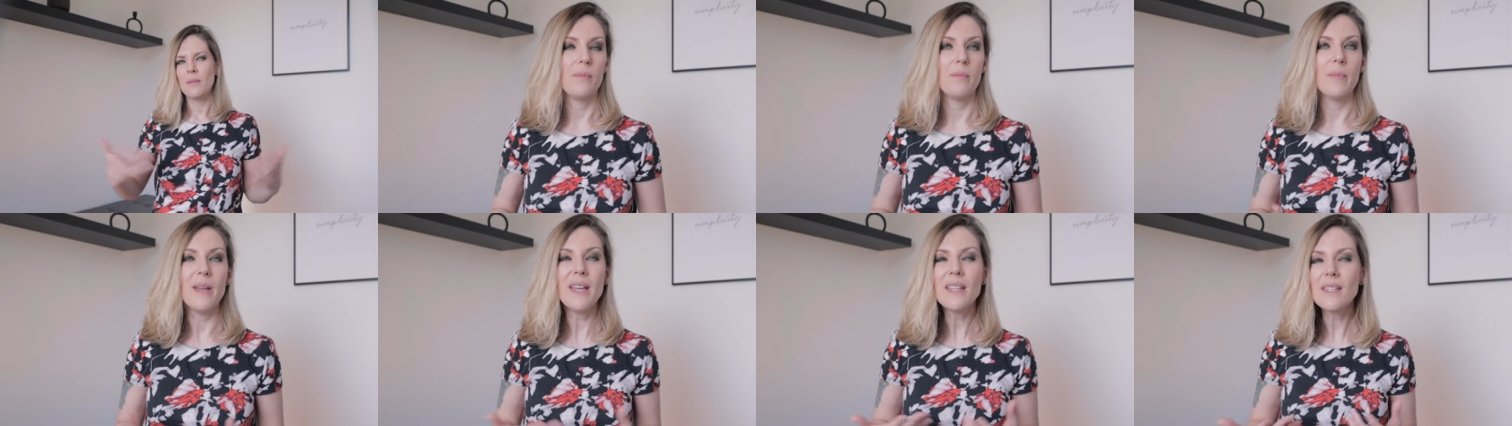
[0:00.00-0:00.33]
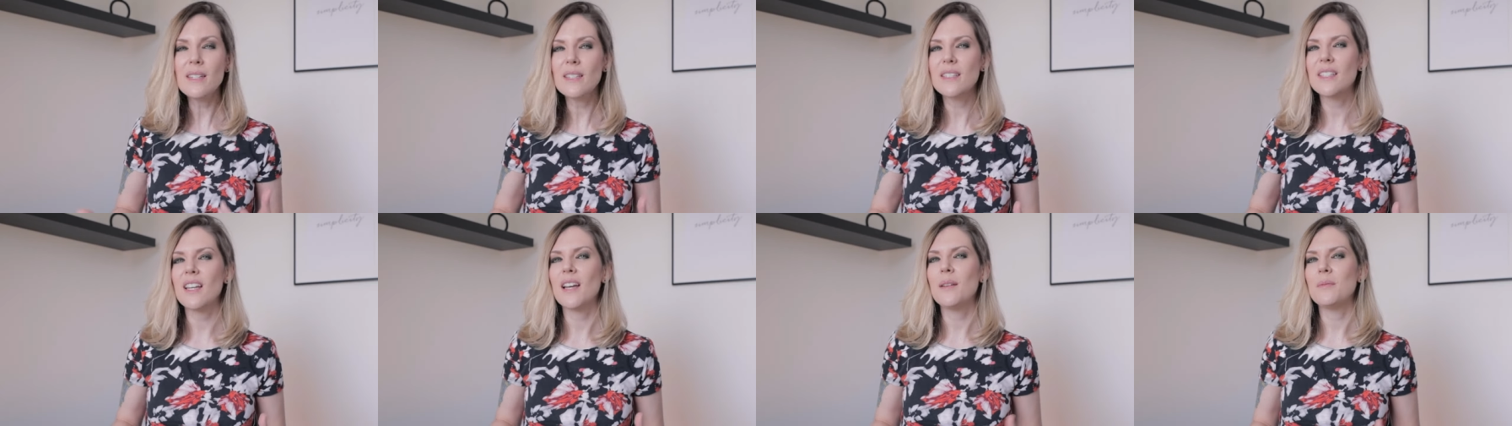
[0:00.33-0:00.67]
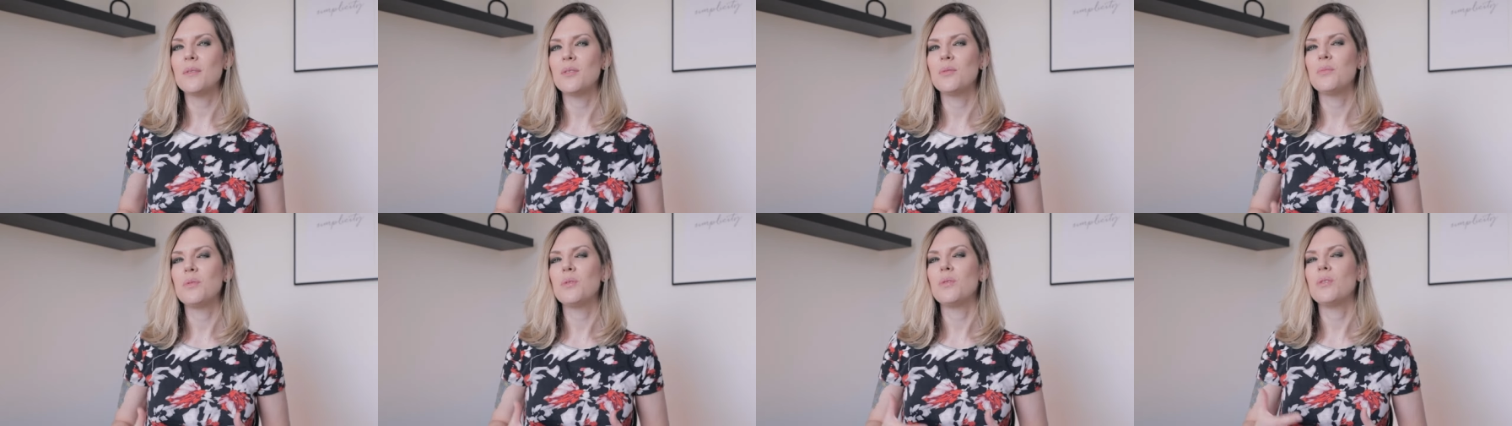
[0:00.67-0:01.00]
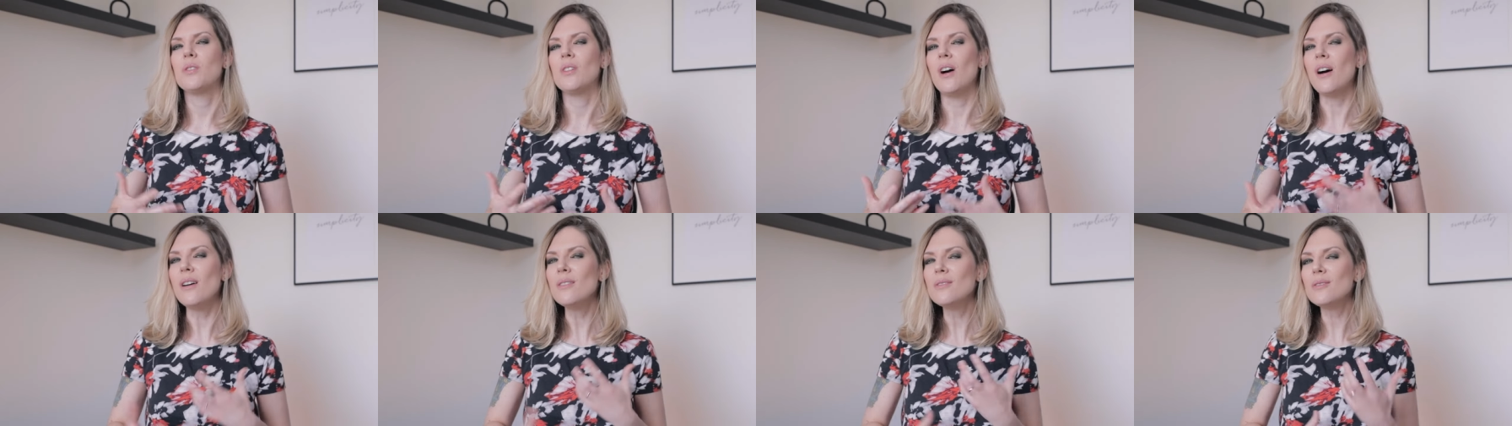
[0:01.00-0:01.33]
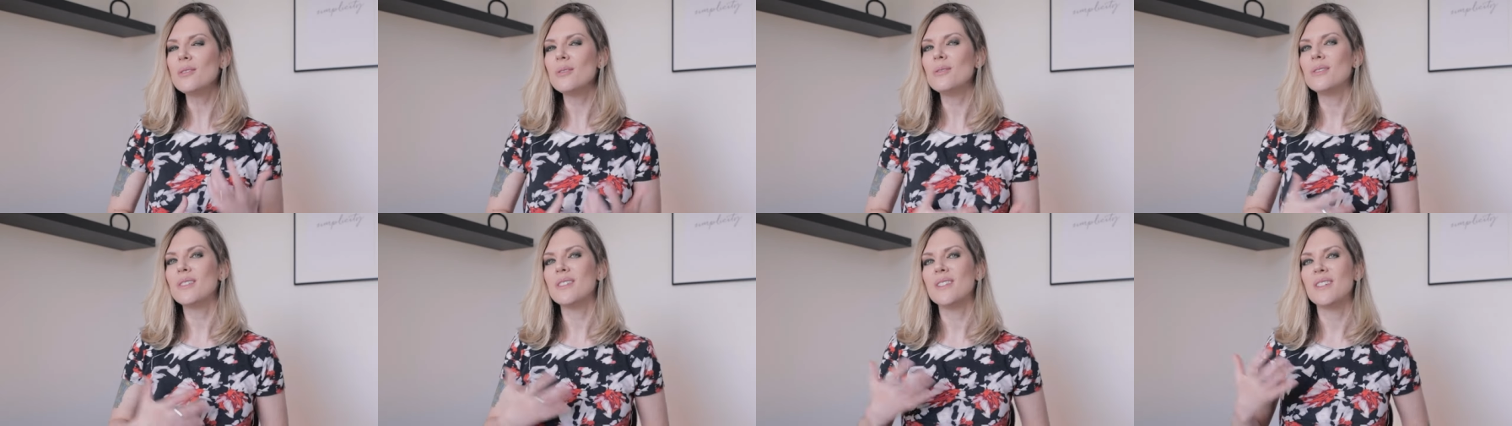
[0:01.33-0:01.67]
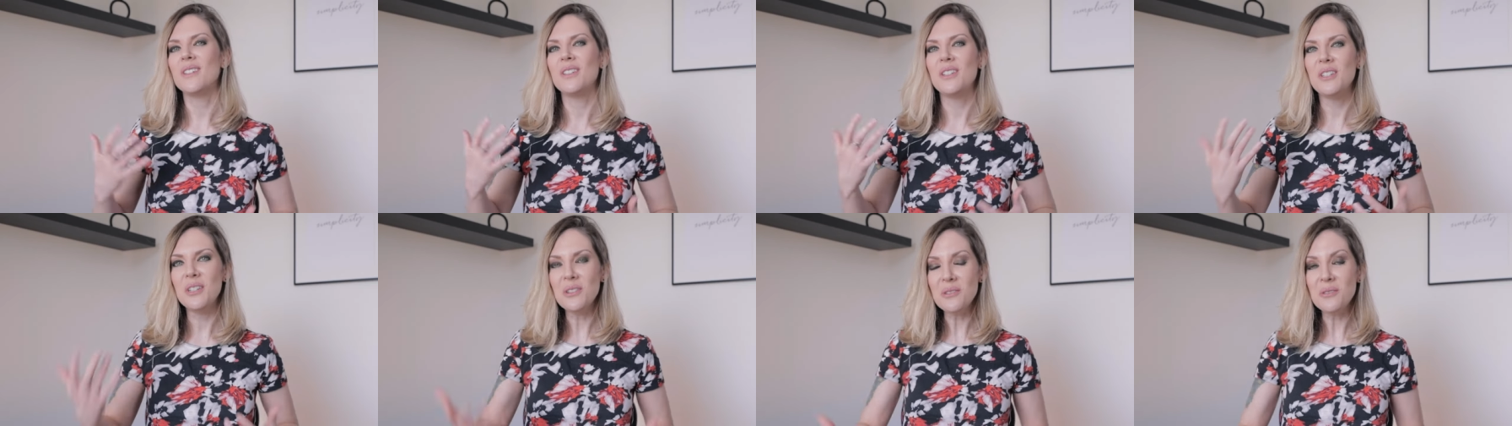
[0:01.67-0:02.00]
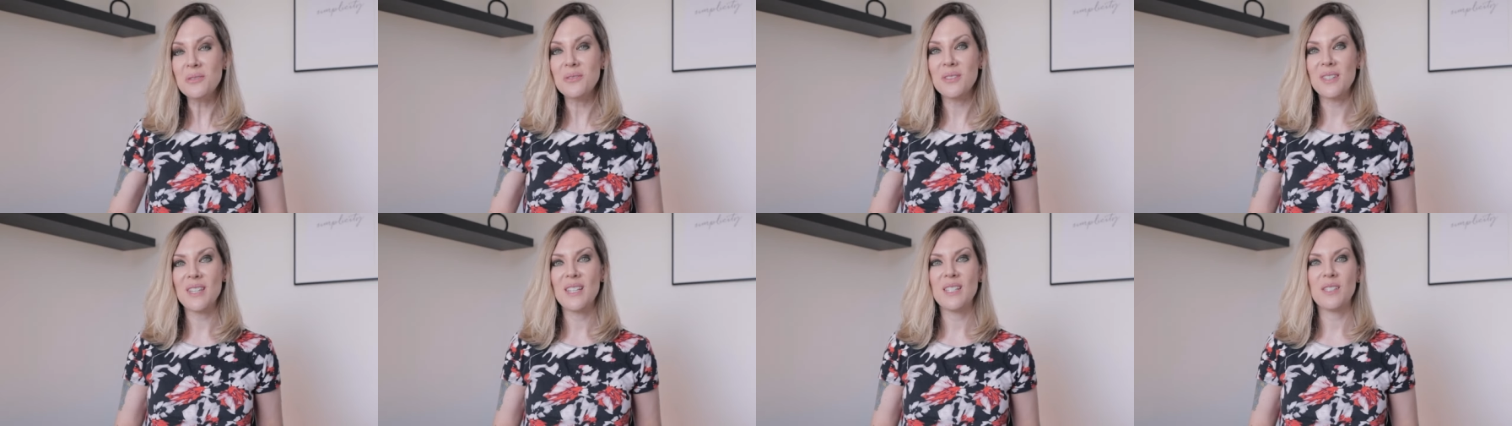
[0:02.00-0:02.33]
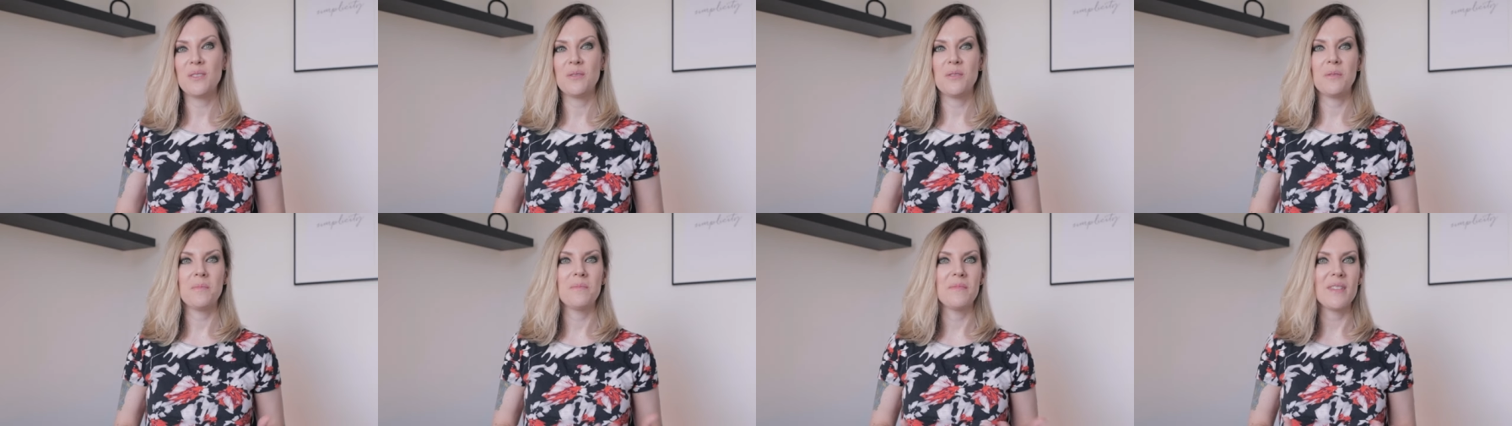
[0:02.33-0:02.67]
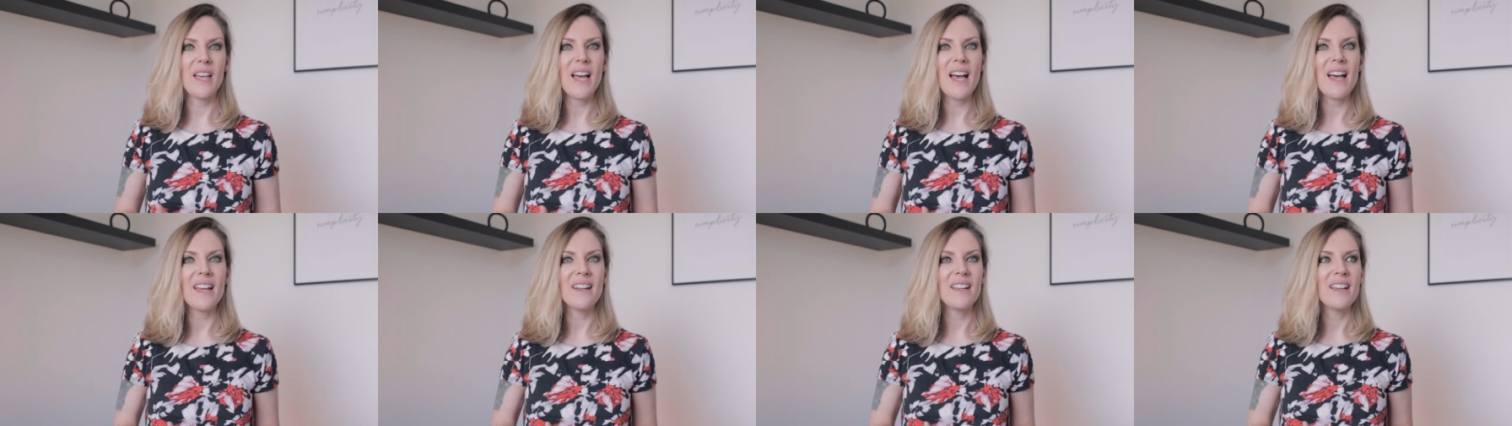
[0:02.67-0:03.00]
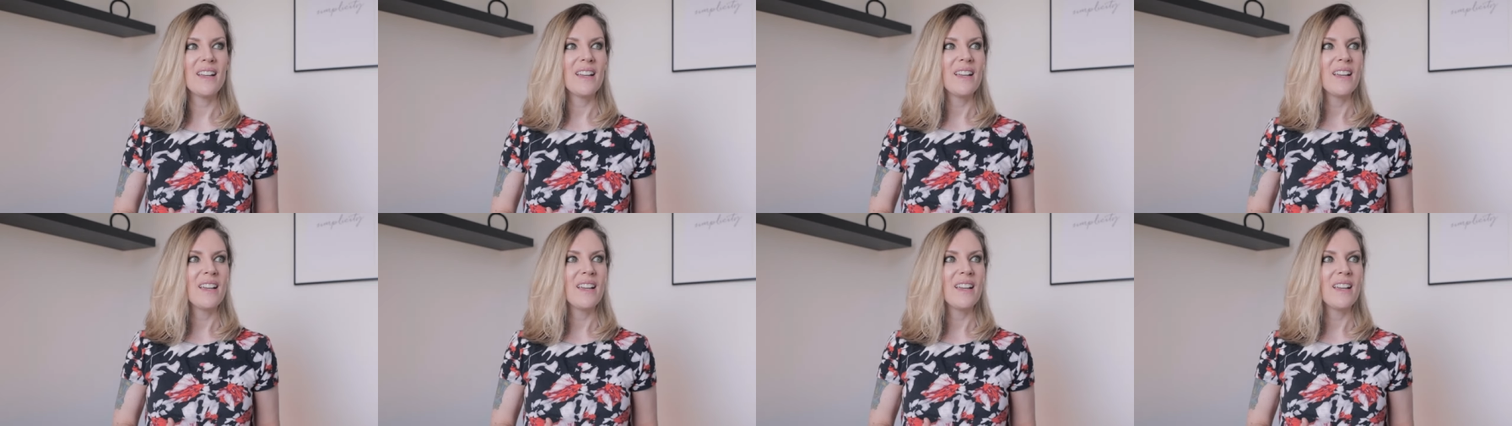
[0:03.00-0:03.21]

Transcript: Many times you will also learn new things from that